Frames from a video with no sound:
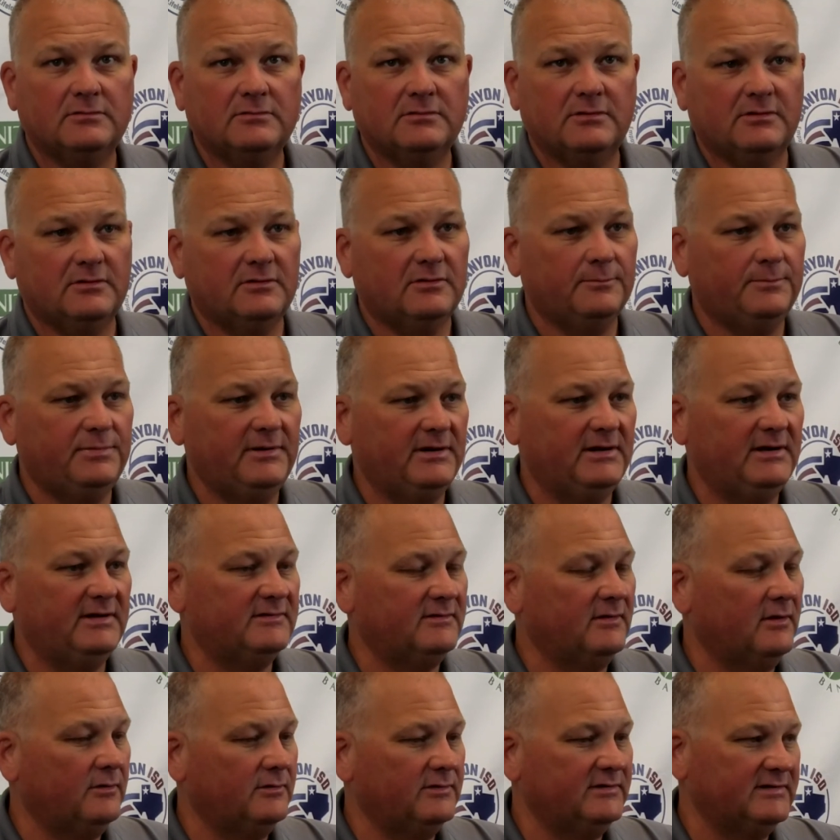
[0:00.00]
You know,
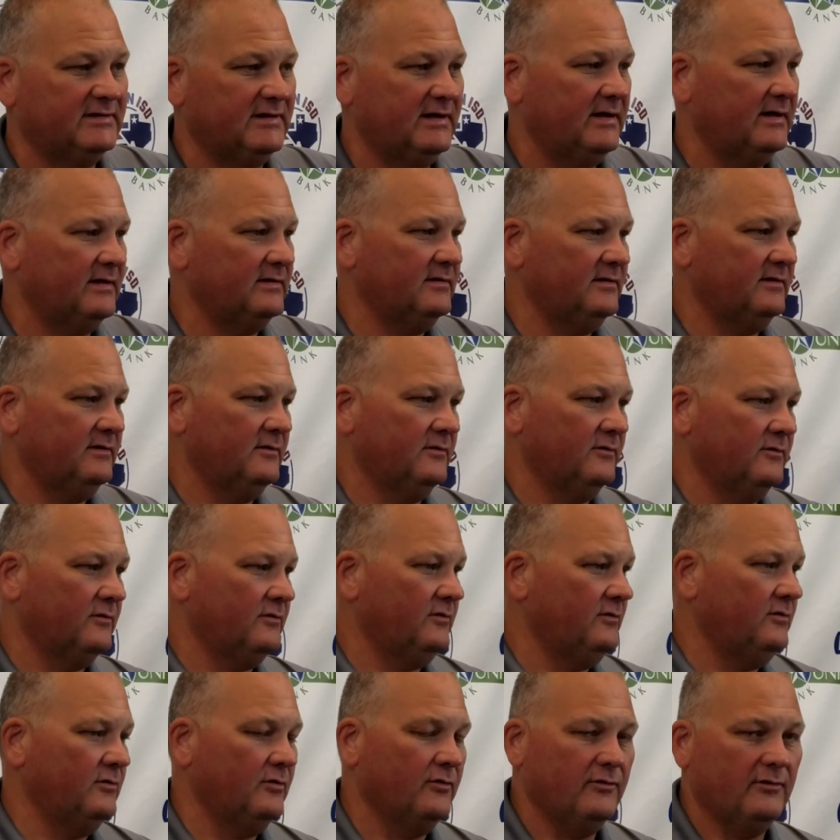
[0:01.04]
PD's always got, you
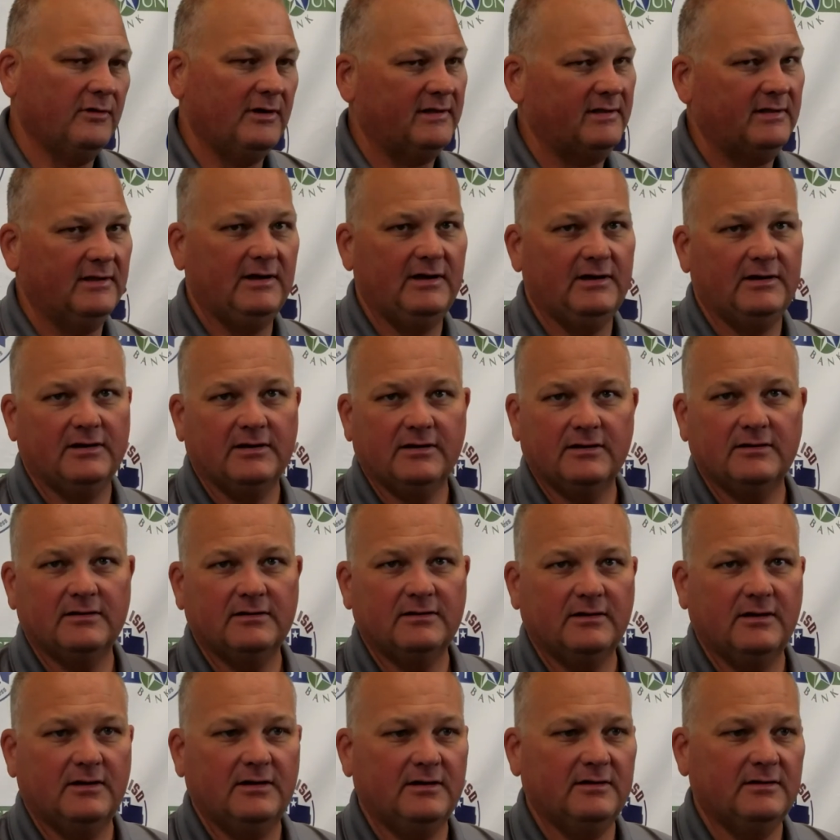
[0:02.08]
know they're athletic,
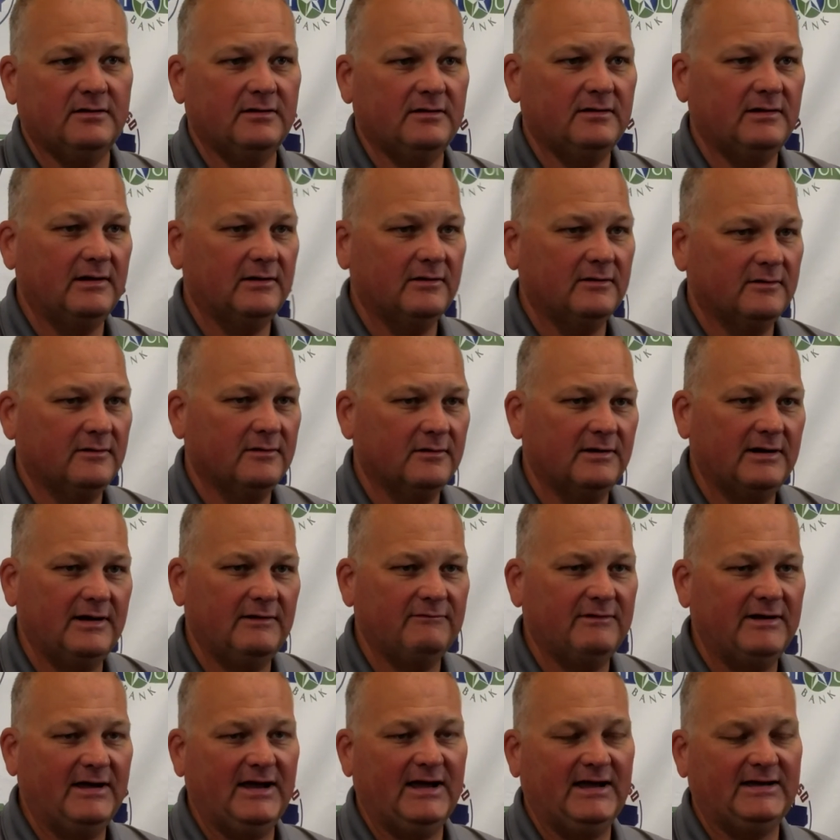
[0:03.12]
and they're gonna
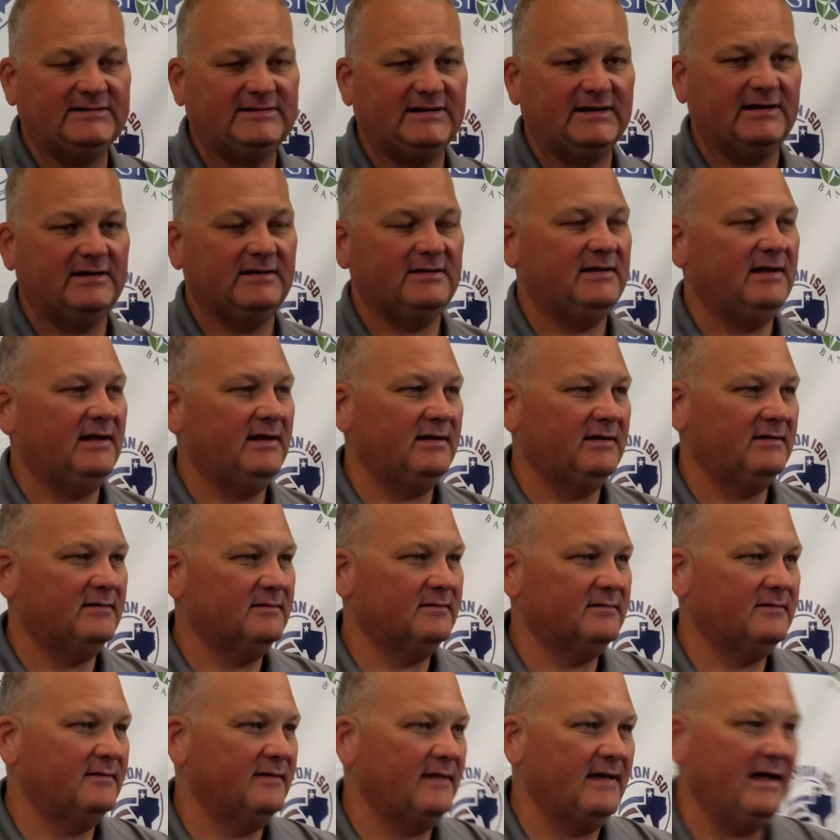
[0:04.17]
have guys that could take
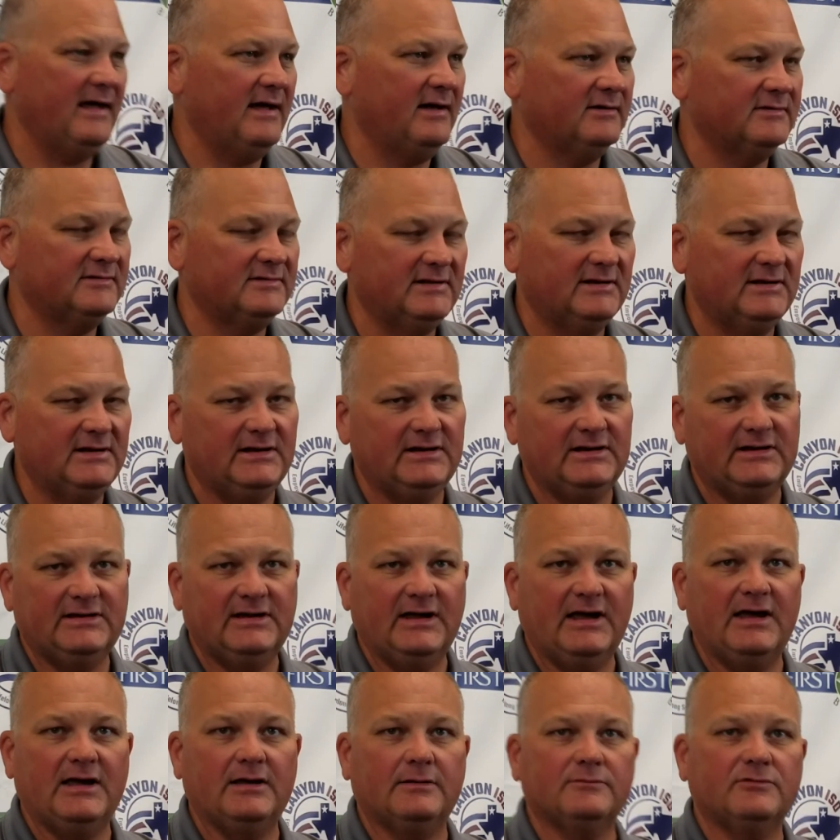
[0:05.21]
it to the house at any
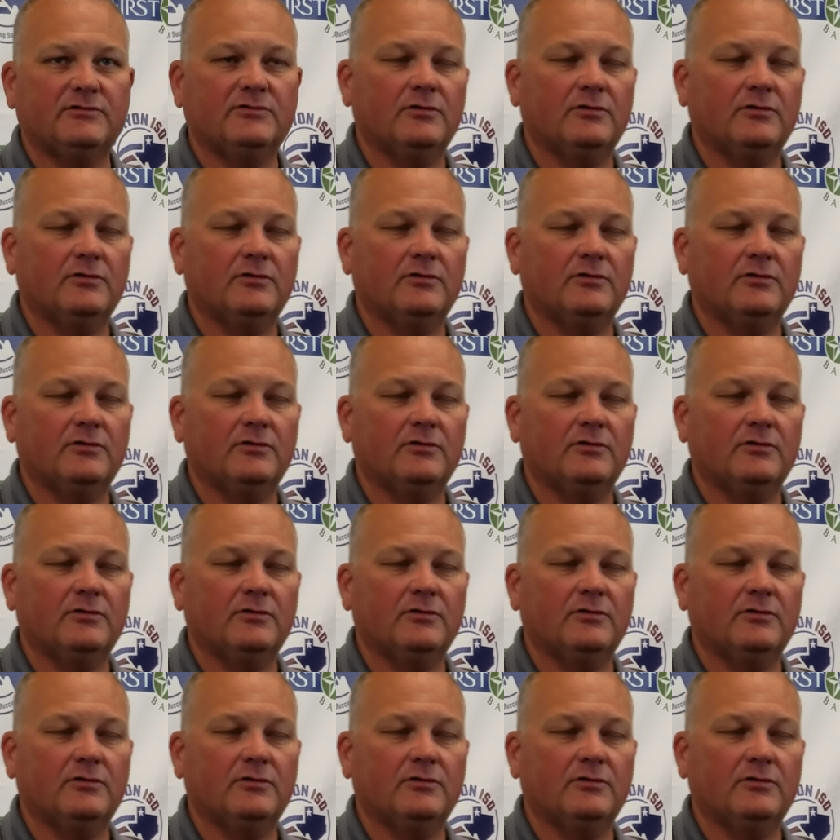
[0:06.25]
time.